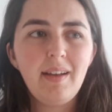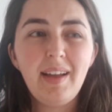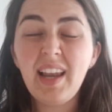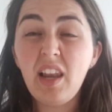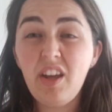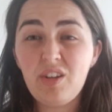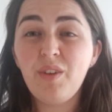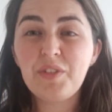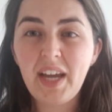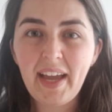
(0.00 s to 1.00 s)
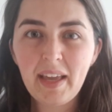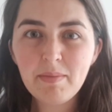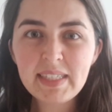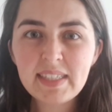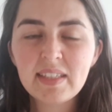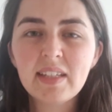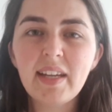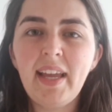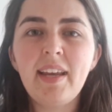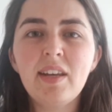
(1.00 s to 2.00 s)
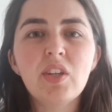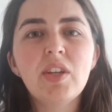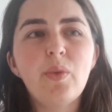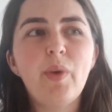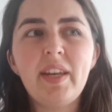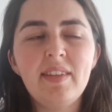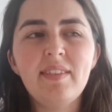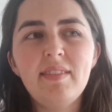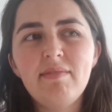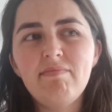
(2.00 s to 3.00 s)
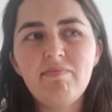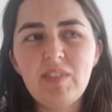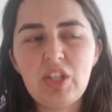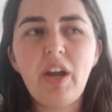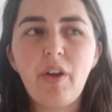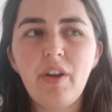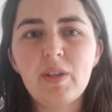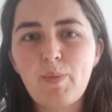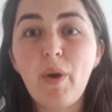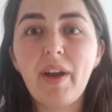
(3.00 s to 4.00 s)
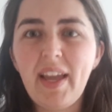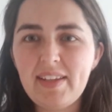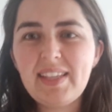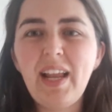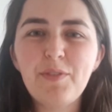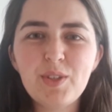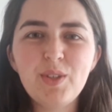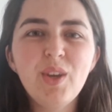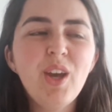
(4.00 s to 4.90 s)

a lot of times, and when the shower curtain is broken, I still have to